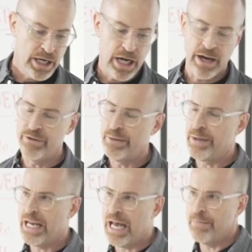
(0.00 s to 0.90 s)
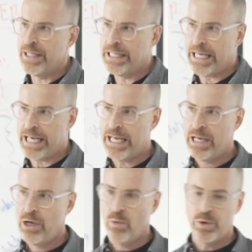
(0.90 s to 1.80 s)
of limited liability
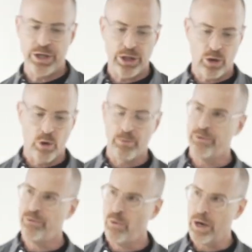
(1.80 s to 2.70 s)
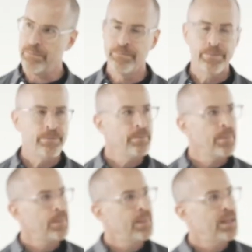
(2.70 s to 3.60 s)
within the corporate form.
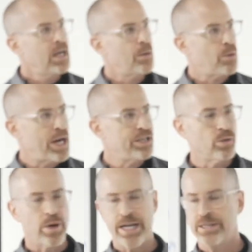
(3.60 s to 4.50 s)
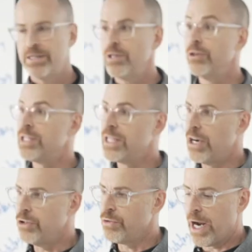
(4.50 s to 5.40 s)
Appraisal rights, or
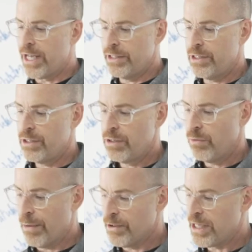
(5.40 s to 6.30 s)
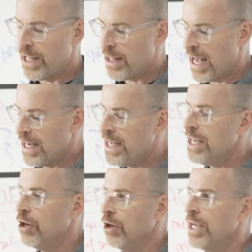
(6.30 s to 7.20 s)
dissenter's rights, represent that
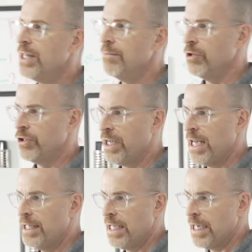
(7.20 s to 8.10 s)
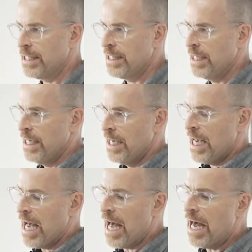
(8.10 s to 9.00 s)
here in the merger context.
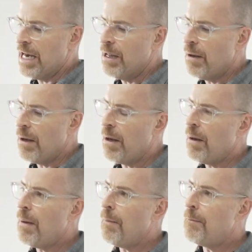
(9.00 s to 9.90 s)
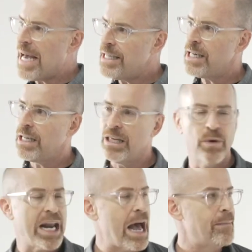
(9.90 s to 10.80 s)
And basically
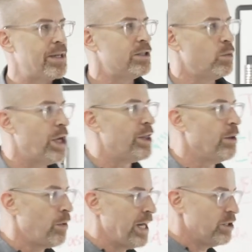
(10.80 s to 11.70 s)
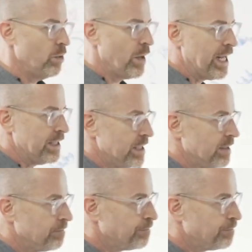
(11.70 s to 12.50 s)
what happens with appraisal rights